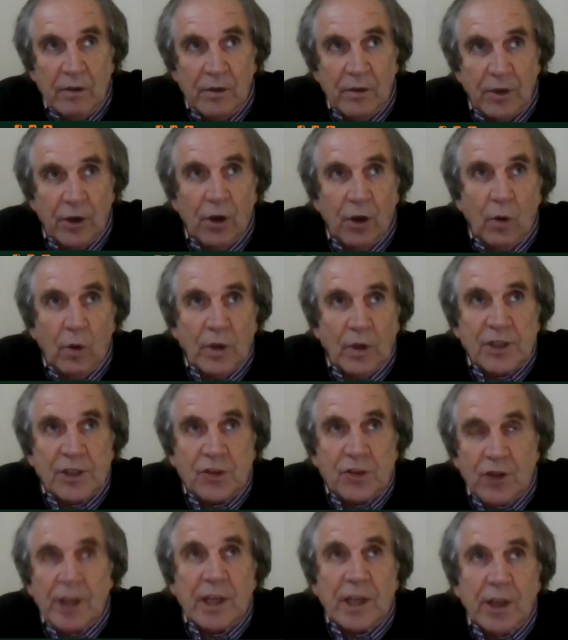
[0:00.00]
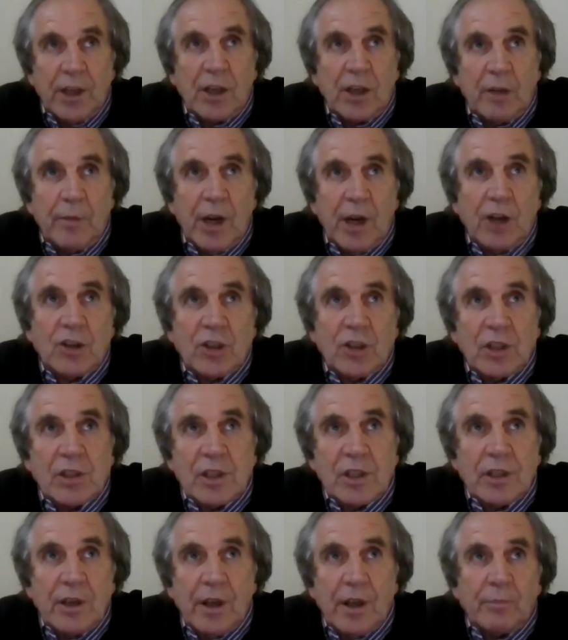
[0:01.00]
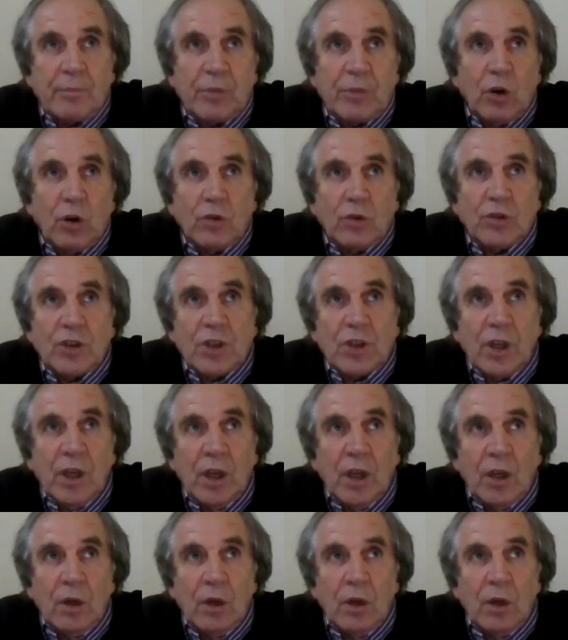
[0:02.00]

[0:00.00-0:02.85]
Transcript: you know, a strictly commercial approach